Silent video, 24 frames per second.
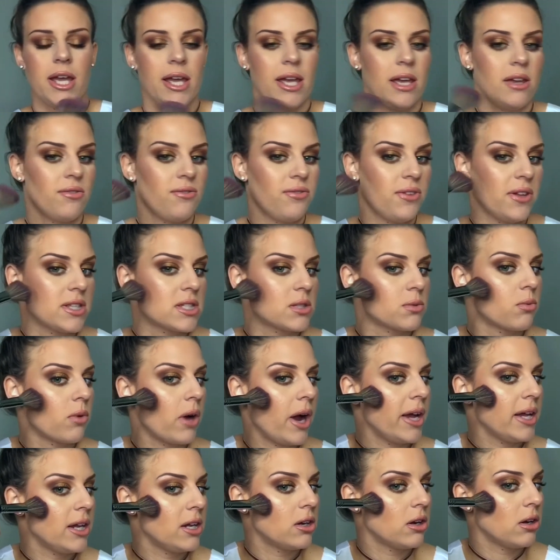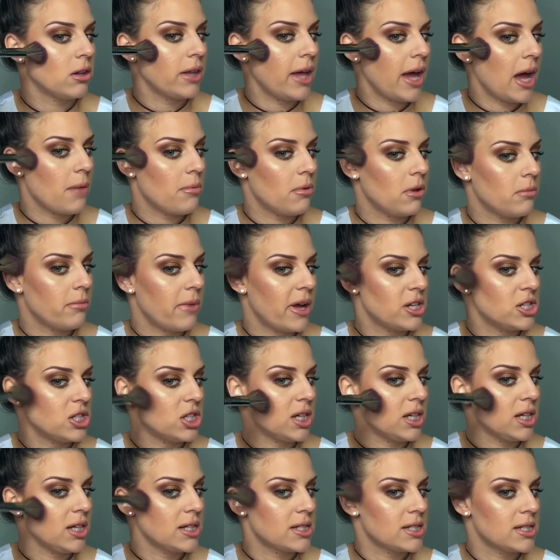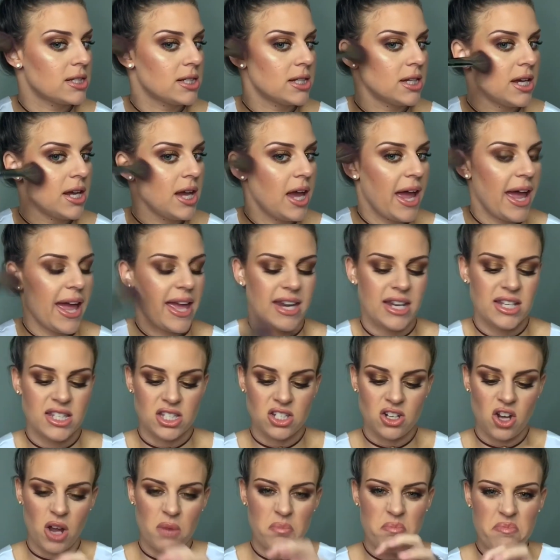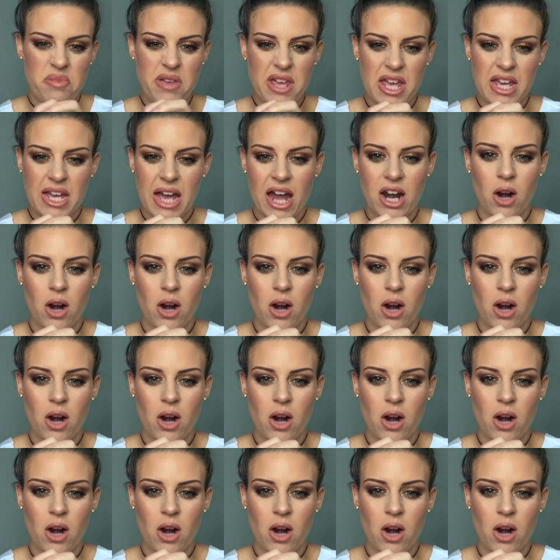It fits right here on the apple of my cheeks, and it's not big.